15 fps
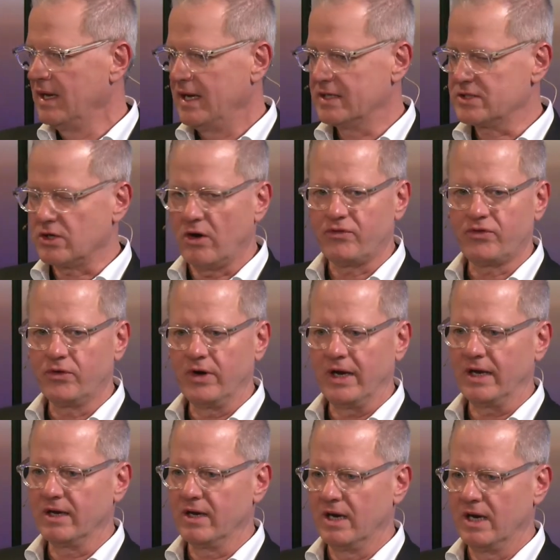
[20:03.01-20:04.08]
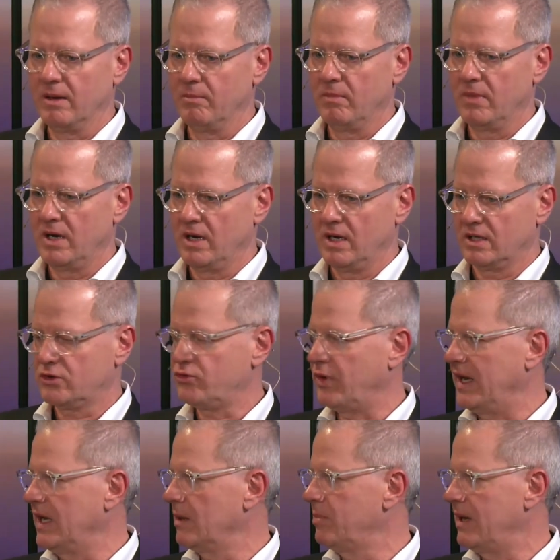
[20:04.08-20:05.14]
It's offering a
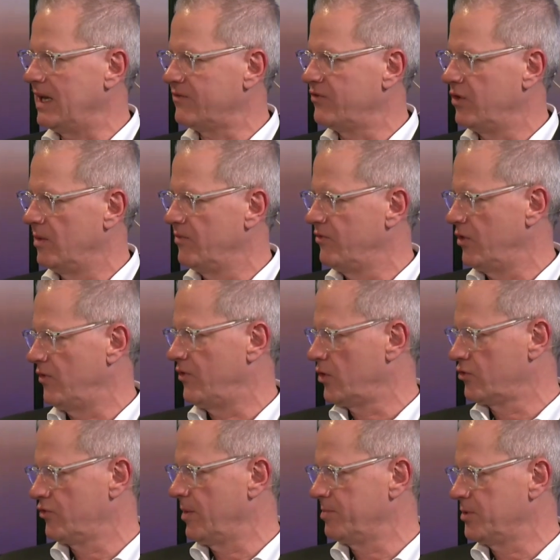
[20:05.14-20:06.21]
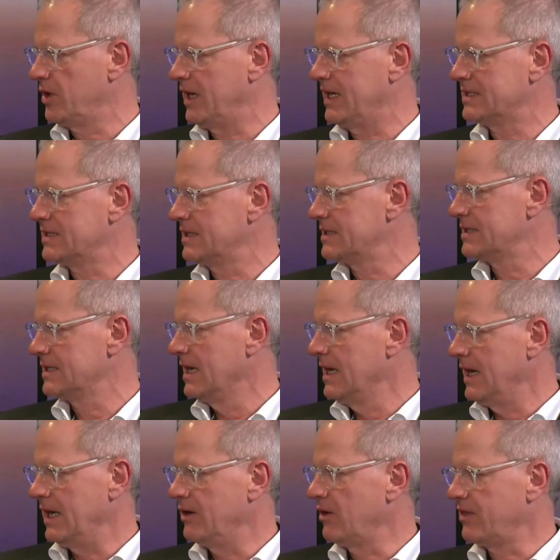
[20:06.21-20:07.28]
trading platform for crypto assets,
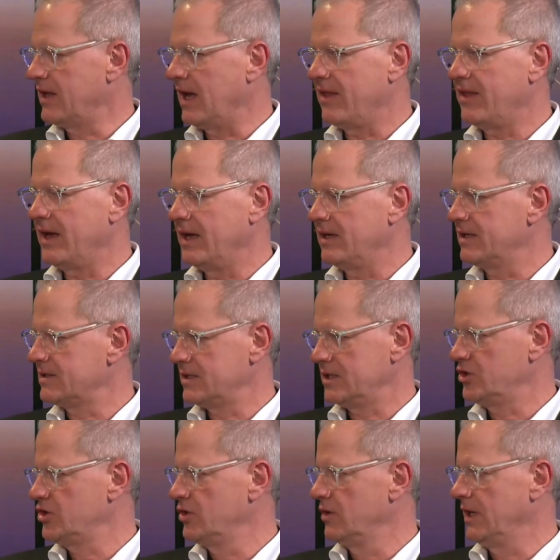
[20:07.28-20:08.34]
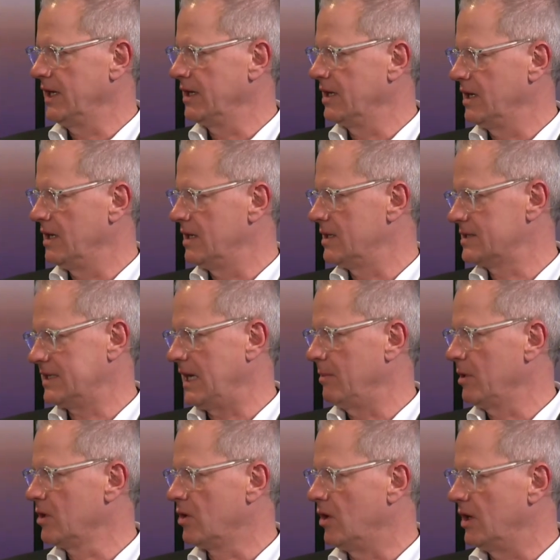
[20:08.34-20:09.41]
and on the other hand, it's issuing
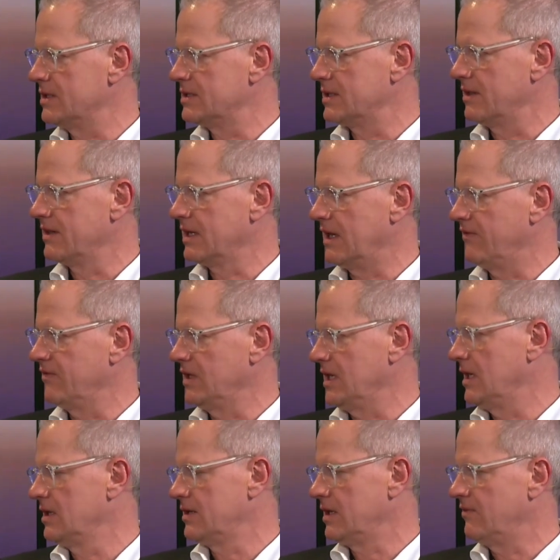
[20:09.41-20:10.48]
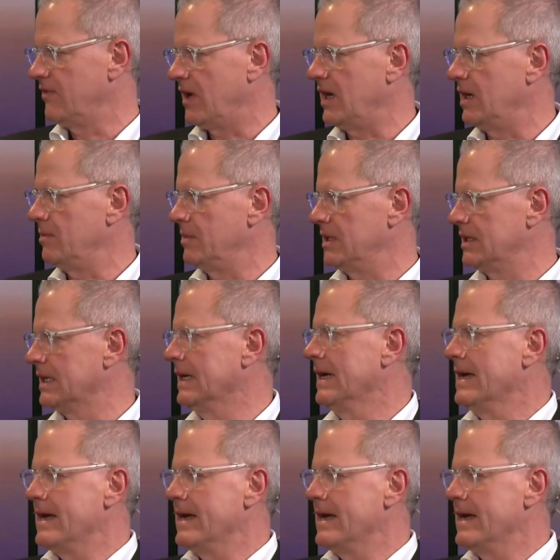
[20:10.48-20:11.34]
stable coins in the given yield environment.